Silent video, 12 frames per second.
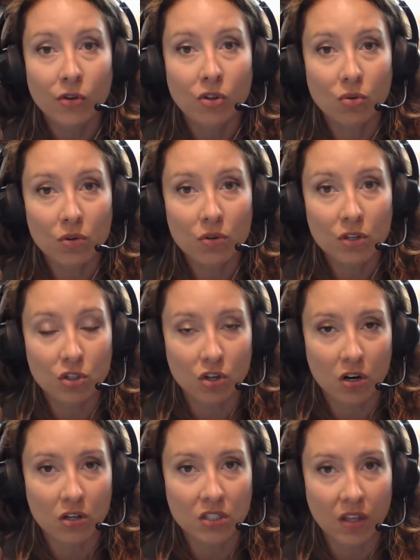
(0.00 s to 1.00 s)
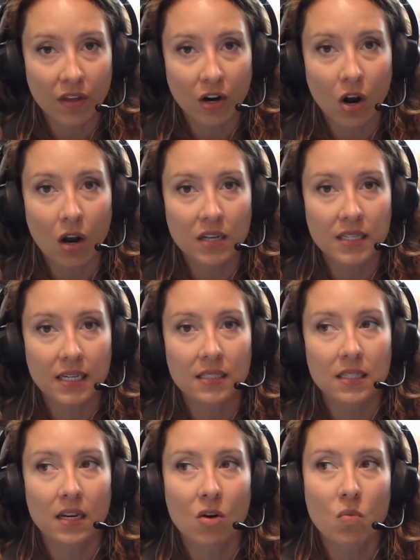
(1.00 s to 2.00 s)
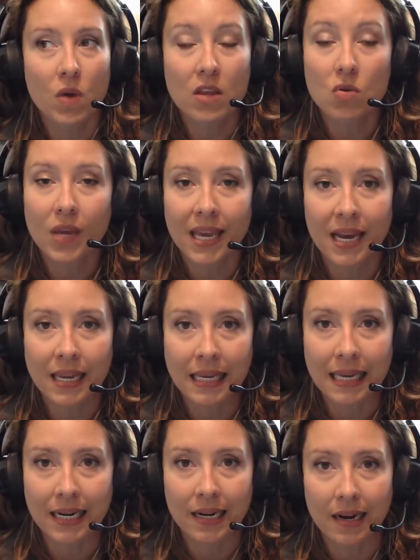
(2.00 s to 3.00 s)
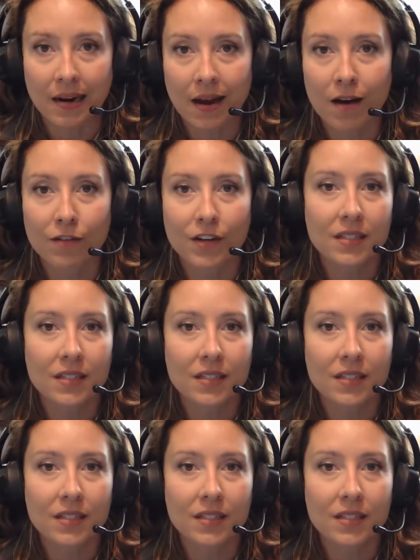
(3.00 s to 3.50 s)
through the jars and the contents in a way you can't get in an oven.